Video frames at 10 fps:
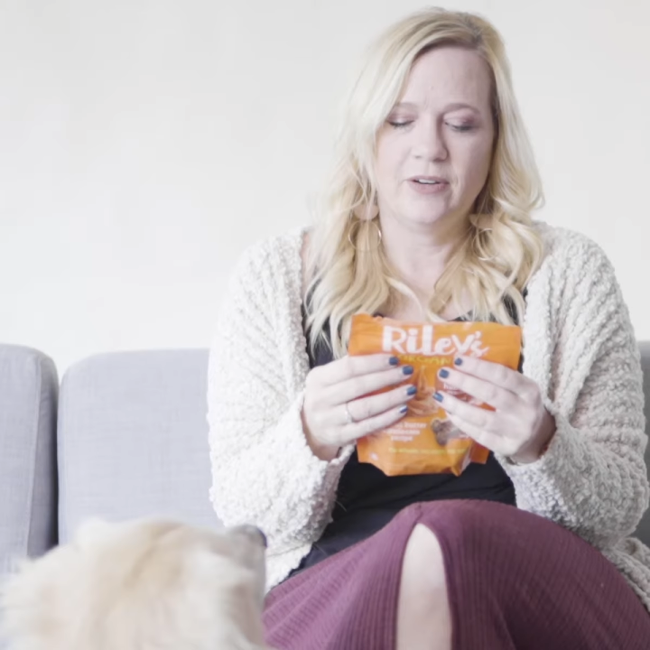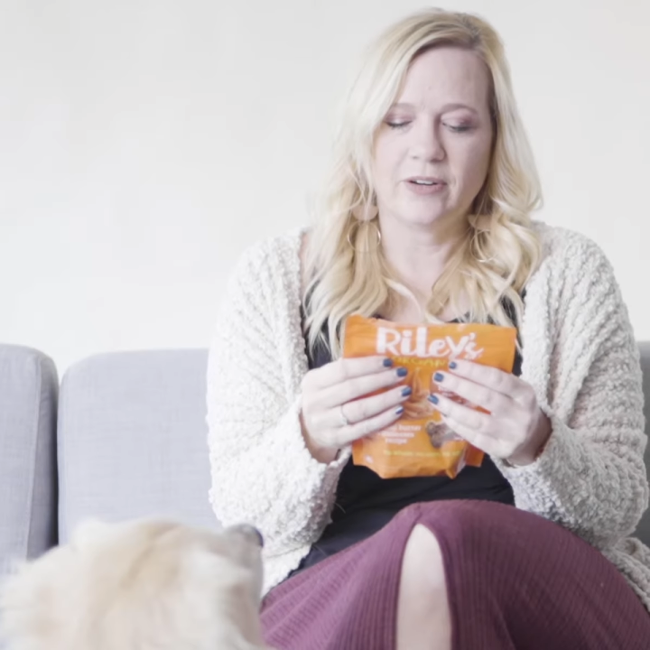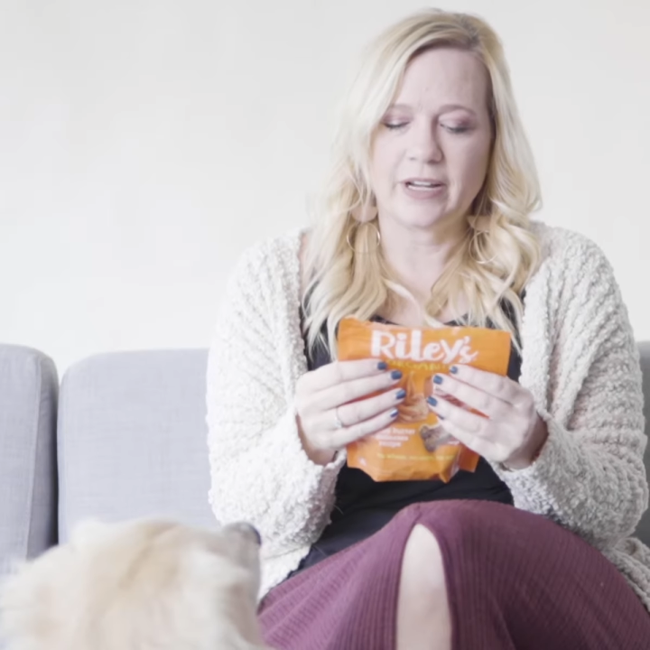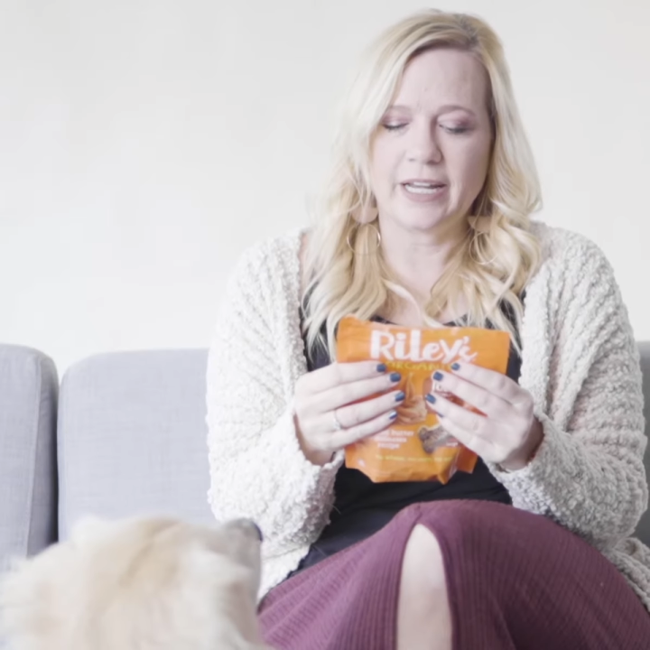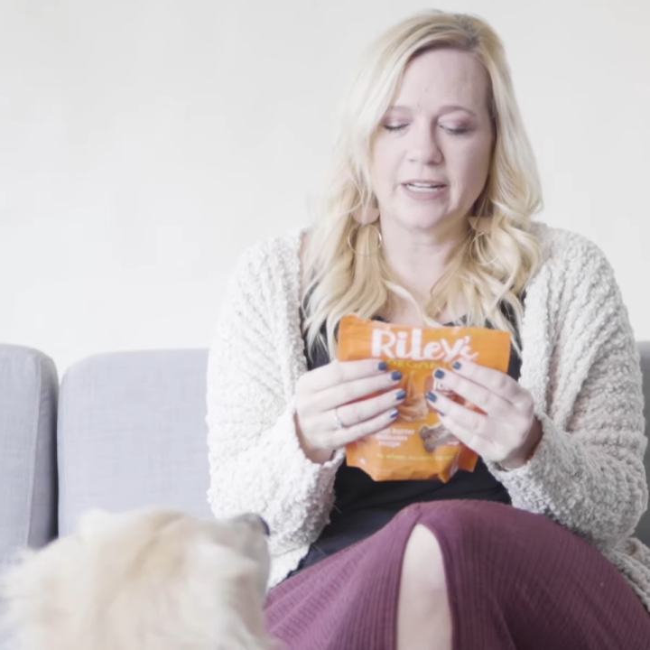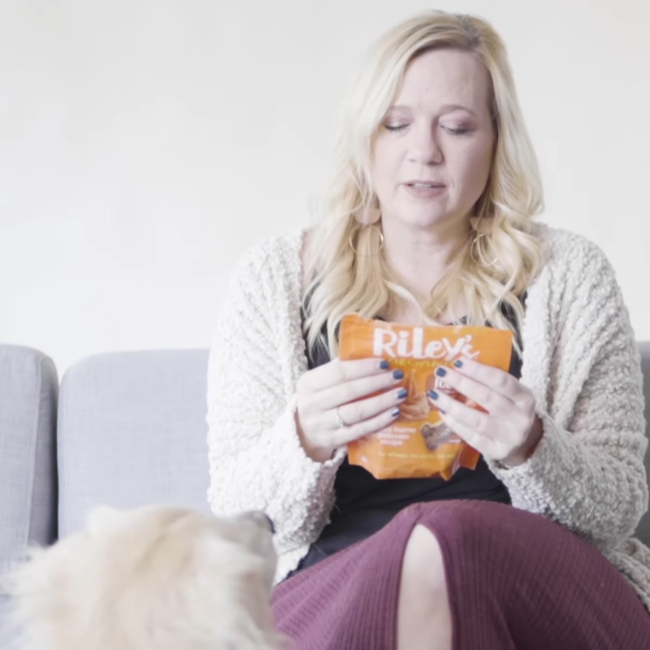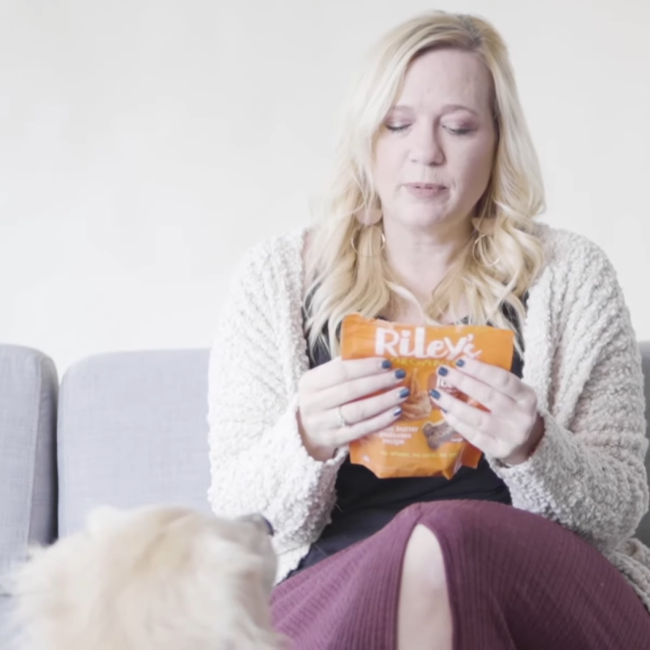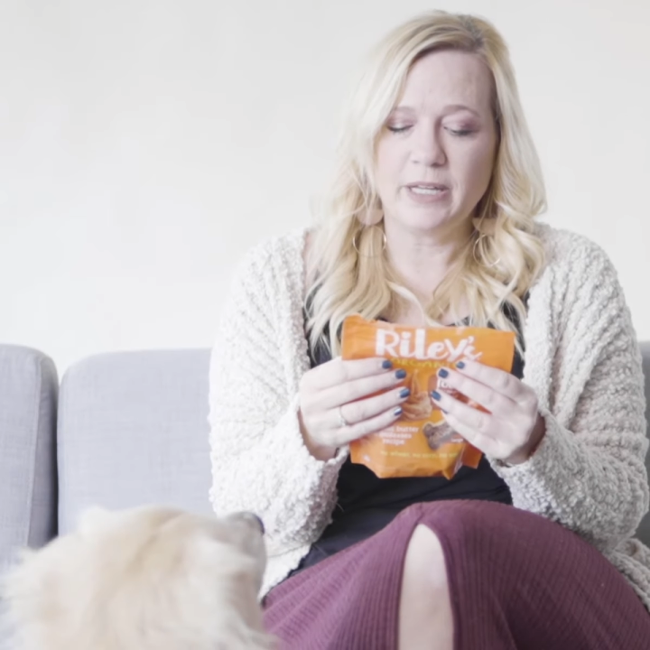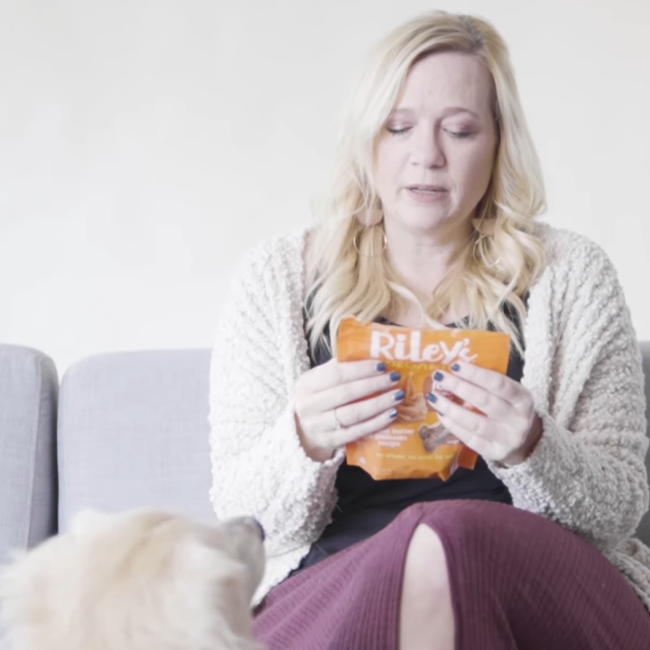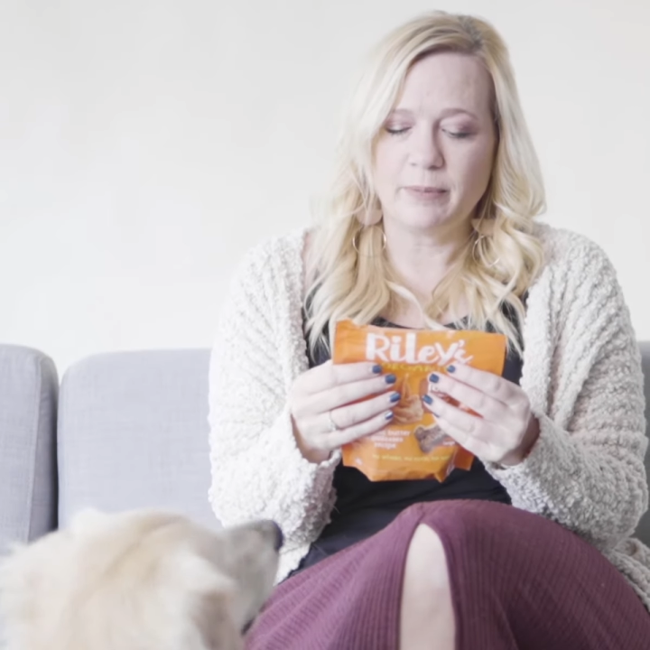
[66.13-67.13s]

Organic peanut